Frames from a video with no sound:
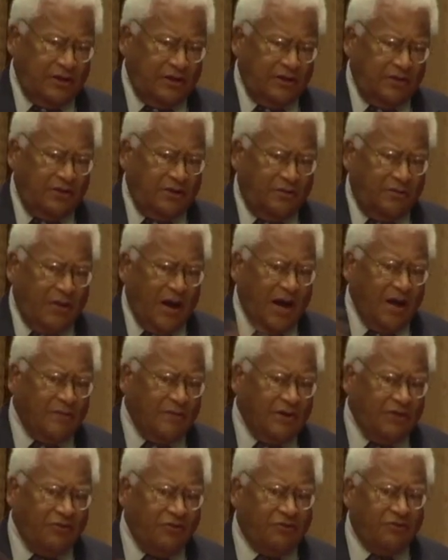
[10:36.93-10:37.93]
In the
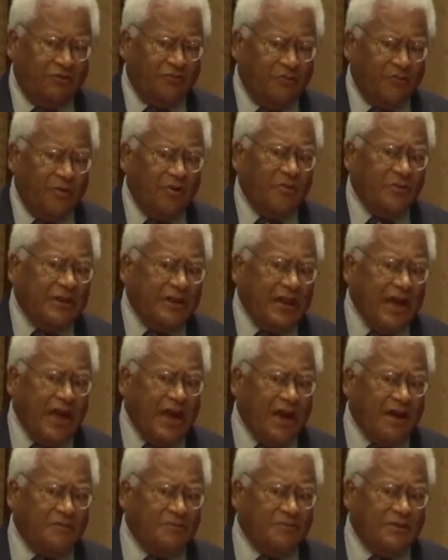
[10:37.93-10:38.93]
bombings of
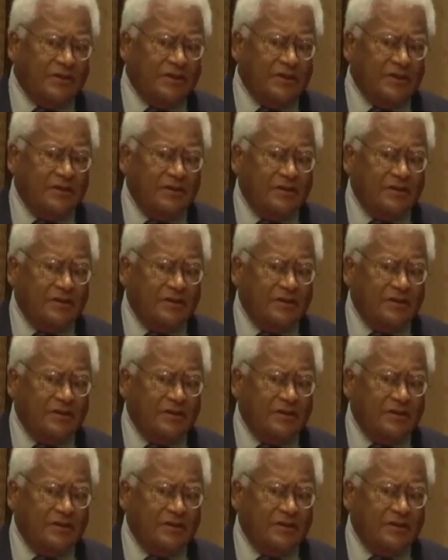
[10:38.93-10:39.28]
Birmingham